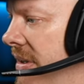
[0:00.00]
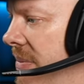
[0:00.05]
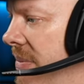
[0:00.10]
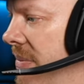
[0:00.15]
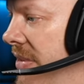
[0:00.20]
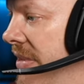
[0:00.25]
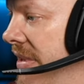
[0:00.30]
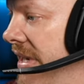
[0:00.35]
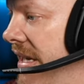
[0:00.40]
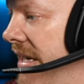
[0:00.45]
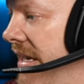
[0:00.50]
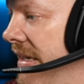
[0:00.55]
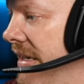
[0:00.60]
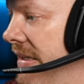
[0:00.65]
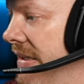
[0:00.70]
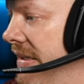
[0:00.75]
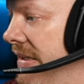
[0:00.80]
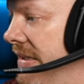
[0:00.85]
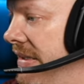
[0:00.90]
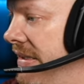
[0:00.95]
But yeah,
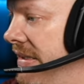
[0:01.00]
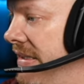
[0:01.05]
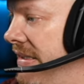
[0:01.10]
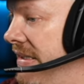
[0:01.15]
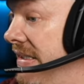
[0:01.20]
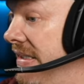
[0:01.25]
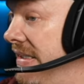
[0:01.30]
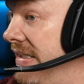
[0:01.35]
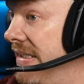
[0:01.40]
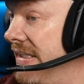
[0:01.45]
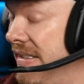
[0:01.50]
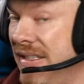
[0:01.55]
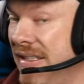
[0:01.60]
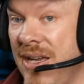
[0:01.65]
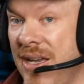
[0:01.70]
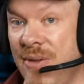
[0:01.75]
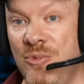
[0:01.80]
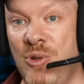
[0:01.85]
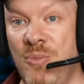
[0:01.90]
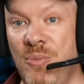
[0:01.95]
uh,
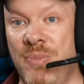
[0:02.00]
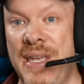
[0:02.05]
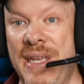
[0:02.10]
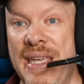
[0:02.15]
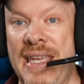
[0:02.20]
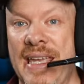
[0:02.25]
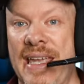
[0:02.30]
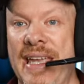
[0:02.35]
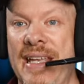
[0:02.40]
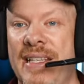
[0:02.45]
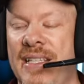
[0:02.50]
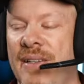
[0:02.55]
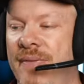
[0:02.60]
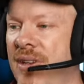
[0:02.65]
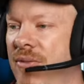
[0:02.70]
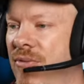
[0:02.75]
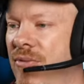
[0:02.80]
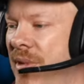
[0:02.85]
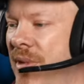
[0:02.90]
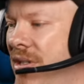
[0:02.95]
that will be it, I
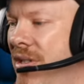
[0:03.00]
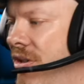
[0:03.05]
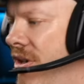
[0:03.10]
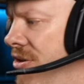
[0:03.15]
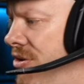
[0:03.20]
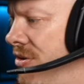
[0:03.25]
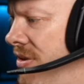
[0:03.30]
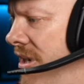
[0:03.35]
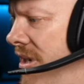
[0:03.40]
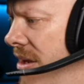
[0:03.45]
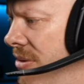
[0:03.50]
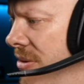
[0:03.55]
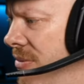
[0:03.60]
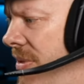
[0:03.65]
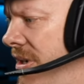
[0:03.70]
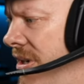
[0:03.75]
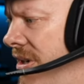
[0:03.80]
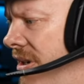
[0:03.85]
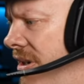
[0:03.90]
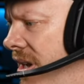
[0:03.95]
think, from this live stream. I'm
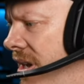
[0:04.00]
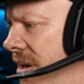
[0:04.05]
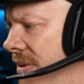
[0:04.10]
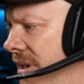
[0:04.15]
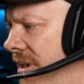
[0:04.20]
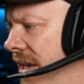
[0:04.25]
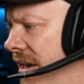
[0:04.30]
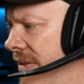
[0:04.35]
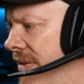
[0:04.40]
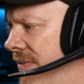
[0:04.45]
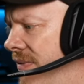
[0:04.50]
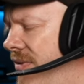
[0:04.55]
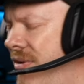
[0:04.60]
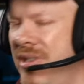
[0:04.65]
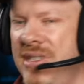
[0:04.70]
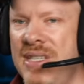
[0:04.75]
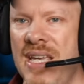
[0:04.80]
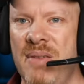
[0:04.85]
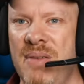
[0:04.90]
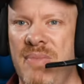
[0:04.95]
going to be going now.
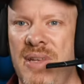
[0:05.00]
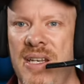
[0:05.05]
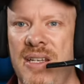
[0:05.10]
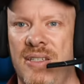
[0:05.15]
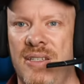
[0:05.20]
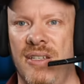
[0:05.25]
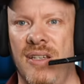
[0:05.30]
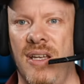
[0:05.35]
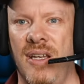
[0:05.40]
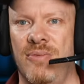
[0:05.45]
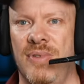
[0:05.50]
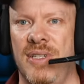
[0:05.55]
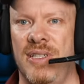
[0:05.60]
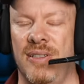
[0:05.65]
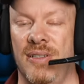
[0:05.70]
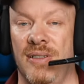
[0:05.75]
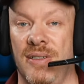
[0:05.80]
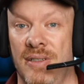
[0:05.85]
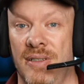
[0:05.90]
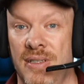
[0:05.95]
38 minutes and no
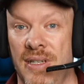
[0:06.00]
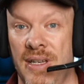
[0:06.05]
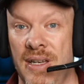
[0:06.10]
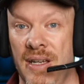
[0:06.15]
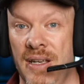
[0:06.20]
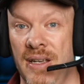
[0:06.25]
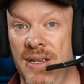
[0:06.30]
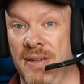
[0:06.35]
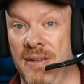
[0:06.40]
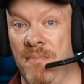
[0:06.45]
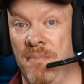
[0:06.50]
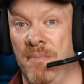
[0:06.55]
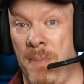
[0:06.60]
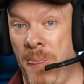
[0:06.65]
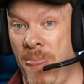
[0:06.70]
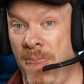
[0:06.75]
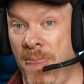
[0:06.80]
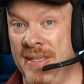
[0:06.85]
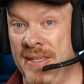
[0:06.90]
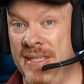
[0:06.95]
restart.
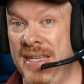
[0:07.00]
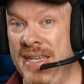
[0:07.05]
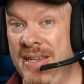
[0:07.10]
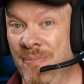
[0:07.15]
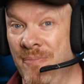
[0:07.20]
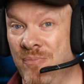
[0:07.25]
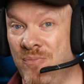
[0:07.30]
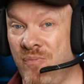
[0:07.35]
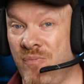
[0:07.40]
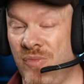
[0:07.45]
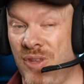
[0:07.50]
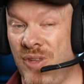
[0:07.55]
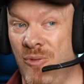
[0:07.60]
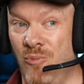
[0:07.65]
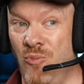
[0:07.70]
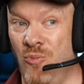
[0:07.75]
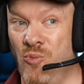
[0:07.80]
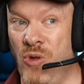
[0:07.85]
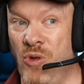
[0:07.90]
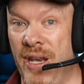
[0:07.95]
See?
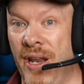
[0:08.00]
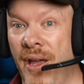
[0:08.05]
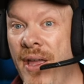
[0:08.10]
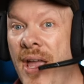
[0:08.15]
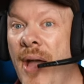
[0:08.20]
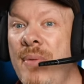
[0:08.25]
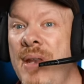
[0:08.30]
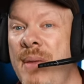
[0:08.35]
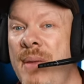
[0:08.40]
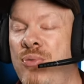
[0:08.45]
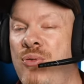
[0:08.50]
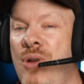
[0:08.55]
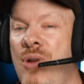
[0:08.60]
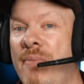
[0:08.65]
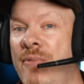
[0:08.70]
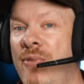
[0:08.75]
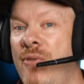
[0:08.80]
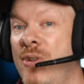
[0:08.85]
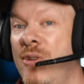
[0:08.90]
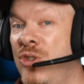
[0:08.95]
when I only prep
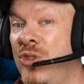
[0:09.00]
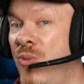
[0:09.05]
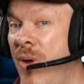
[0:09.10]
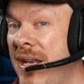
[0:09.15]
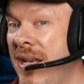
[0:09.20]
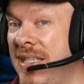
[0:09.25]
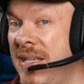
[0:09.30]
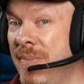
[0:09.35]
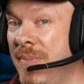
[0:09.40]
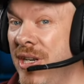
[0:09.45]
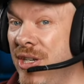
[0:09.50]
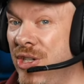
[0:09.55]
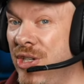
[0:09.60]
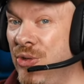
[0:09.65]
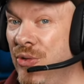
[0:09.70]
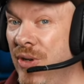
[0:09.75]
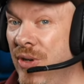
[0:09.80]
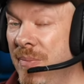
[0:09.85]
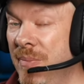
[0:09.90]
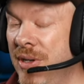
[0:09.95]
for a 20 minute
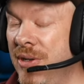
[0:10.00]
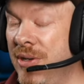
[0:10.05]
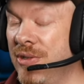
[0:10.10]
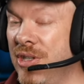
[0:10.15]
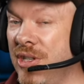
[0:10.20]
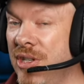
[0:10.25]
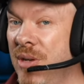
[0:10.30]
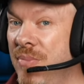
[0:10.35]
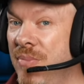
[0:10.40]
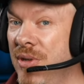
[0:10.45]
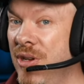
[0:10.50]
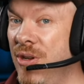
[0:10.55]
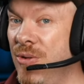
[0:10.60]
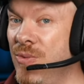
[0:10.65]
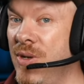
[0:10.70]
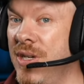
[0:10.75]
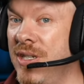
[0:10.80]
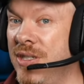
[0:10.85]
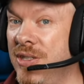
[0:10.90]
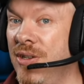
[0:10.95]
stream because the computer
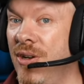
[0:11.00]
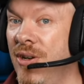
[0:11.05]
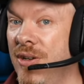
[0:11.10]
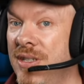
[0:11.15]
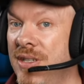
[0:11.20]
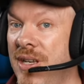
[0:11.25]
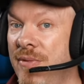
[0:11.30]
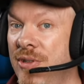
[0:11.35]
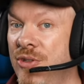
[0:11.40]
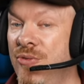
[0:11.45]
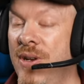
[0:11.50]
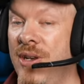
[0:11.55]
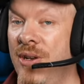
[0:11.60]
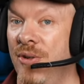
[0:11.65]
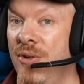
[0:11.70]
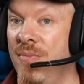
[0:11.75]
restarts every 20 odd